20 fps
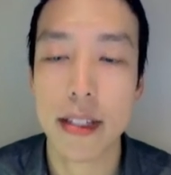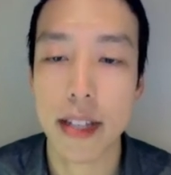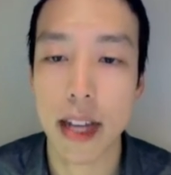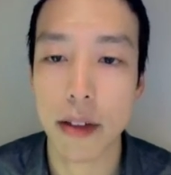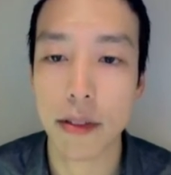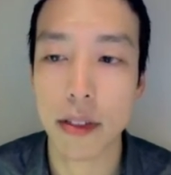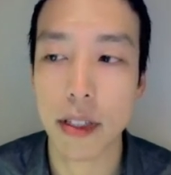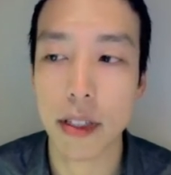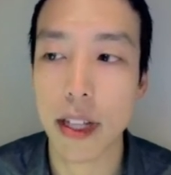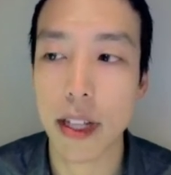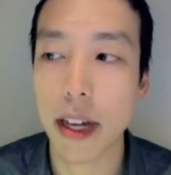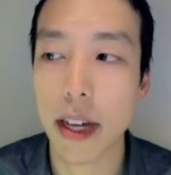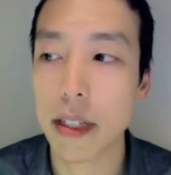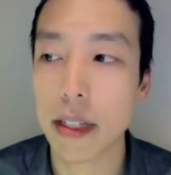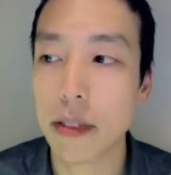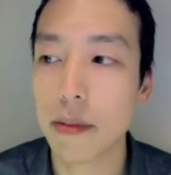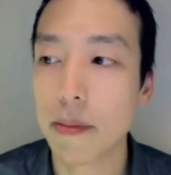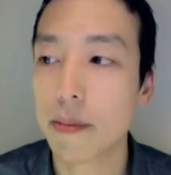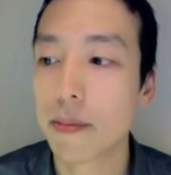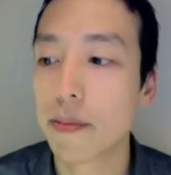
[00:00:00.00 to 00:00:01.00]
down the
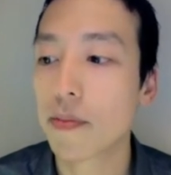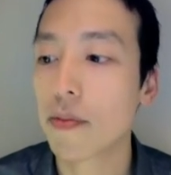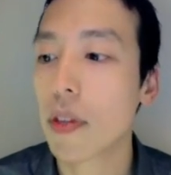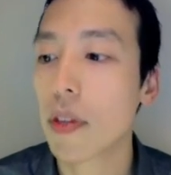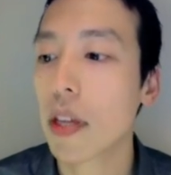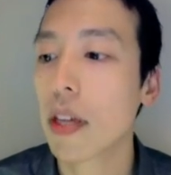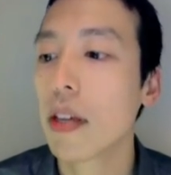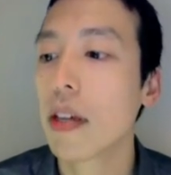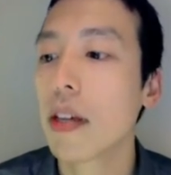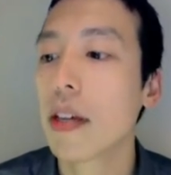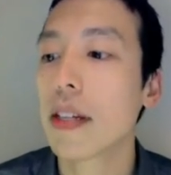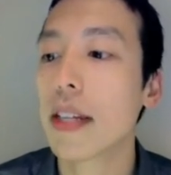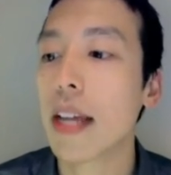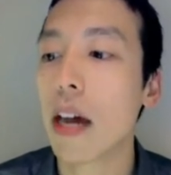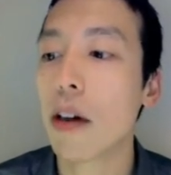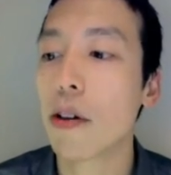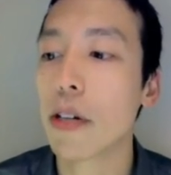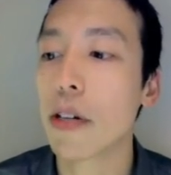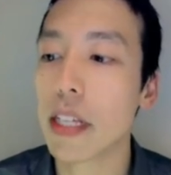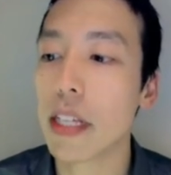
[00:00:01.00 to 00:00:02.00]
line.
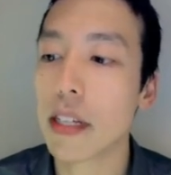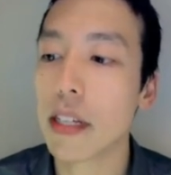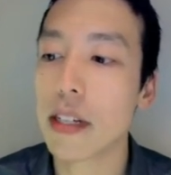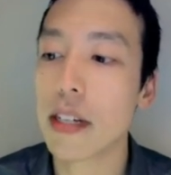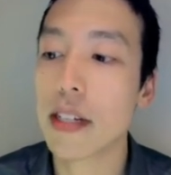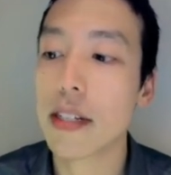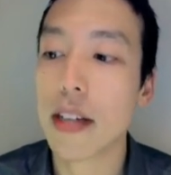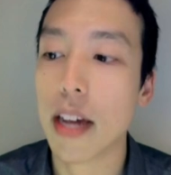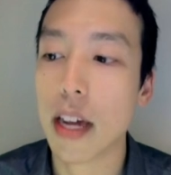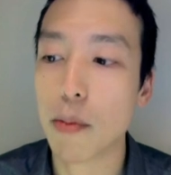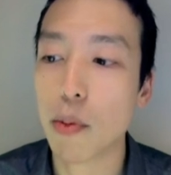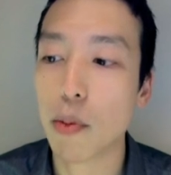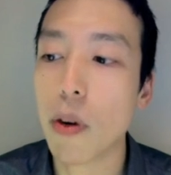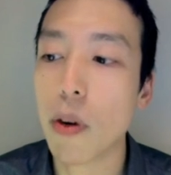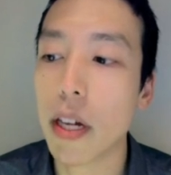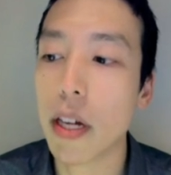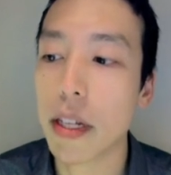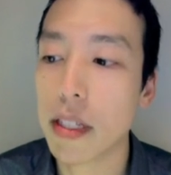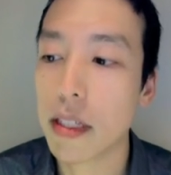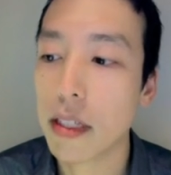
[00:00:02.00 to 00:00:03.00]
Now, in type
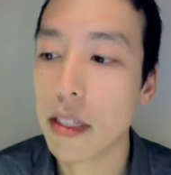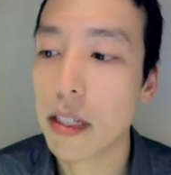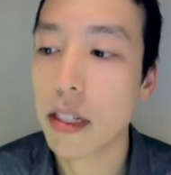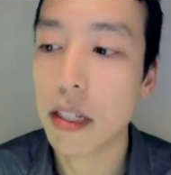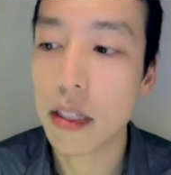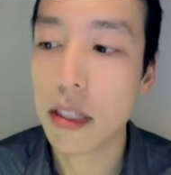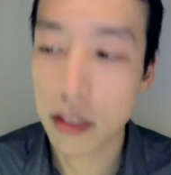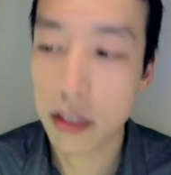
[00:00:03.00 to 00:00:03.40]
1